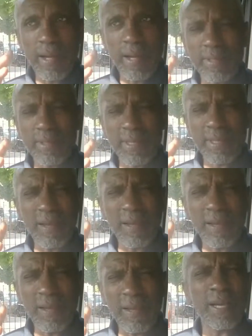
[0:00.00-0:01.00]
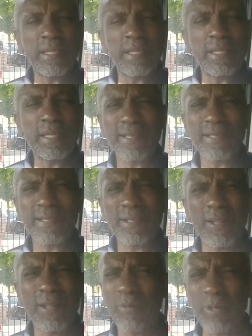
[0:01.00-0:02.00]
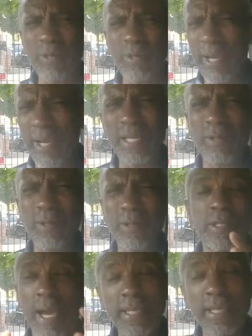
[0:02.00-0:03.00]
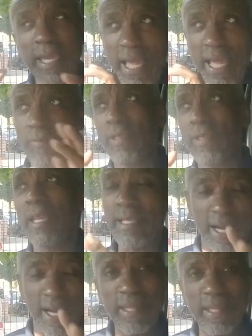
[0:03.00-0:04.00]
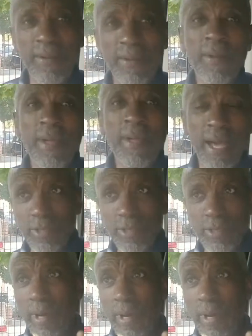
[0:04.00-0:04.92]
something was happening in the house. I don't know if it was a wedding or something. So I had to get everything done, and so I got